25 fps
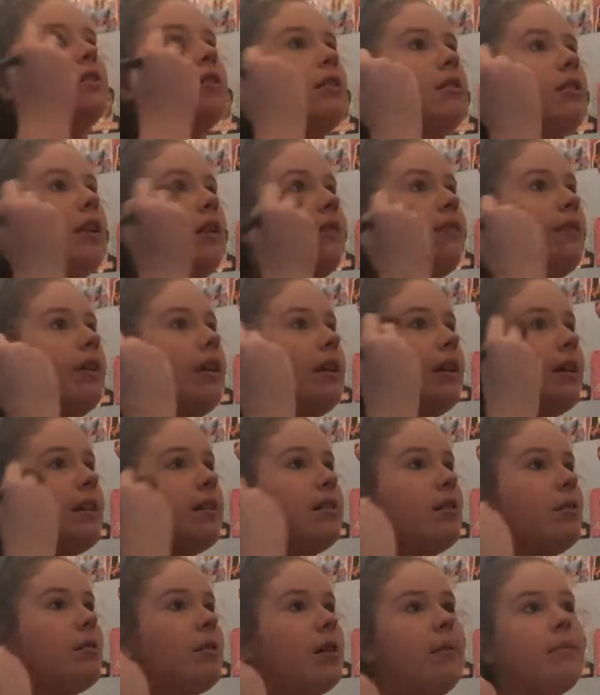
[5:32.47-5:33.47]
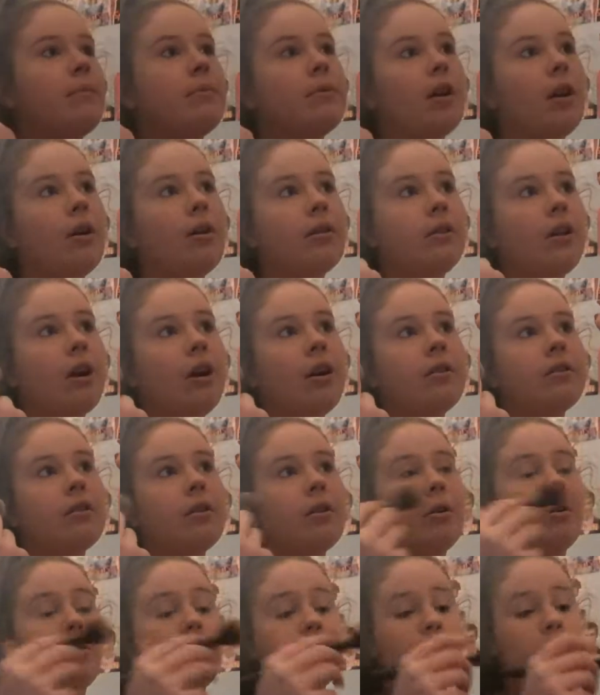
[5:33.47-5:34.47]
just to definitely conceal them dark
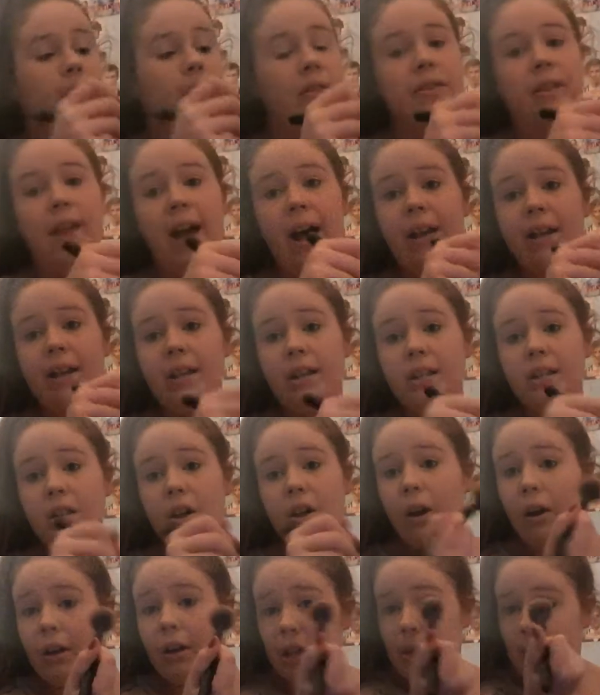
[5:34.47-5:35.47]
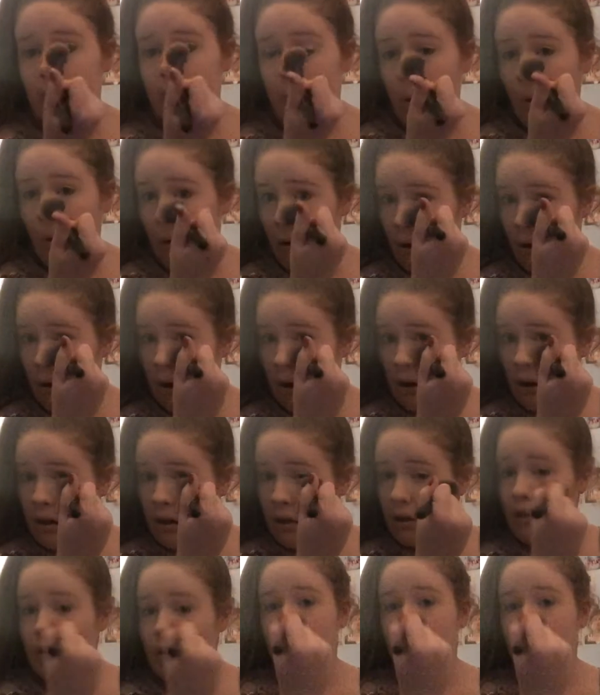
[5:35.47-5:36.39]
circles that tiny bit more,